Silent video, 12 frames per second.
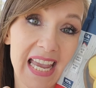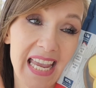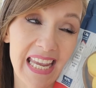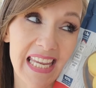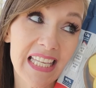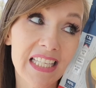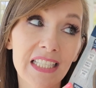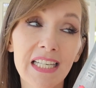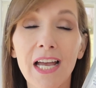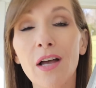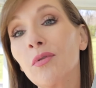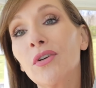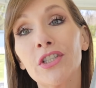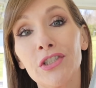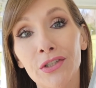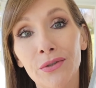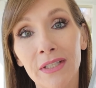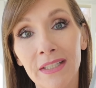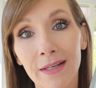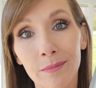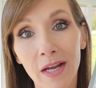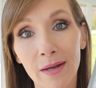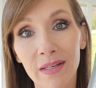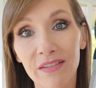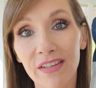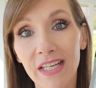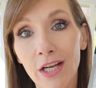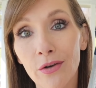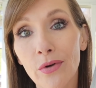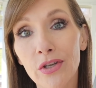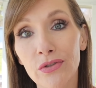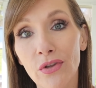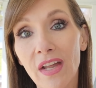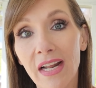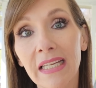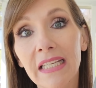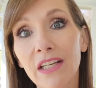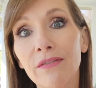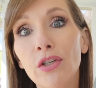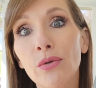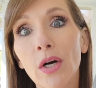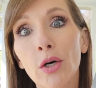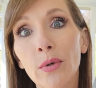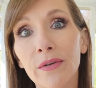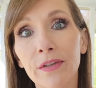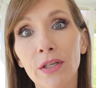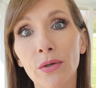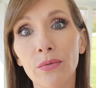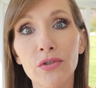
and I'm going to do in an upcoming video so that I can give you a review.